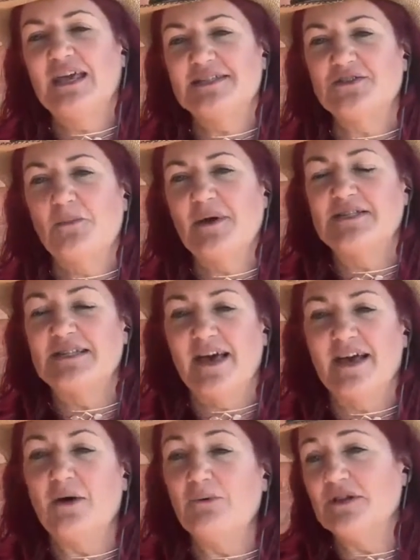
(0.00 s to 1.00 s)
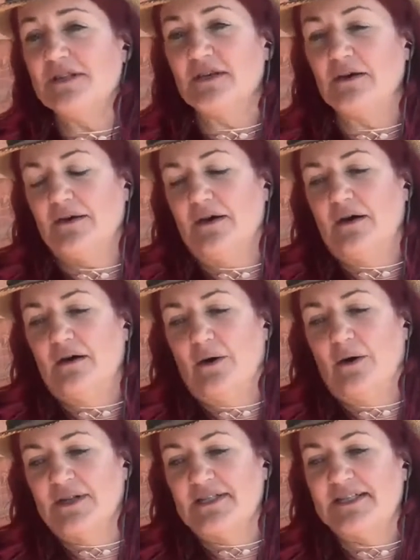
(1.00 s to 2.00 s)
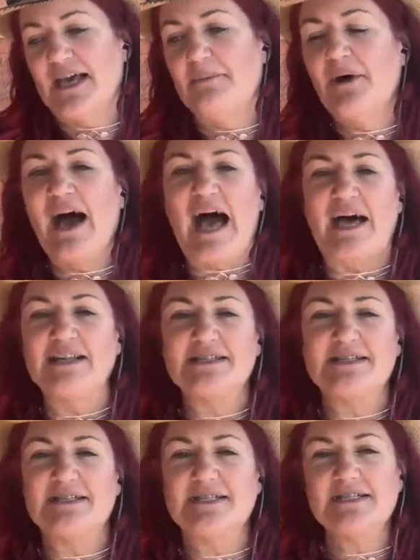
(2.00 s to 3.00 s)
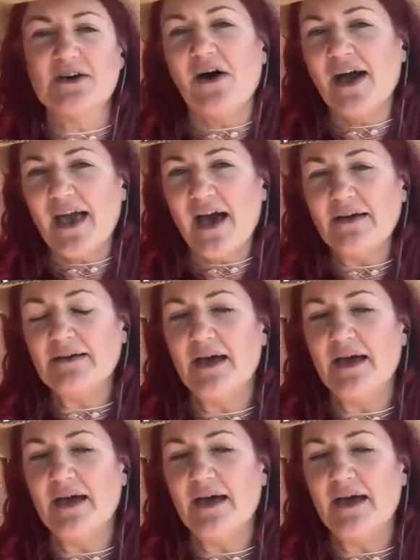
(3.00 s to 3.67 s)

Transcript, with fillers: it's almost like I want to I want to say my heart's desire.